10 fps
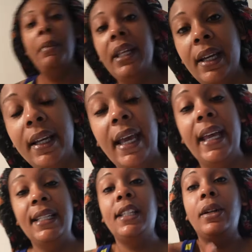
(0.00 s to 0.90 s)
But yeah,
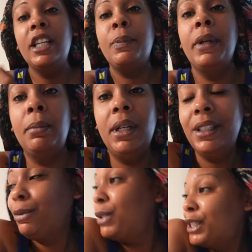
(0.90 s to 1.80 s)
gang, so that's pretty
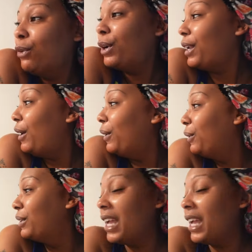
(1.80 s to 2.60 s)
much what's going on.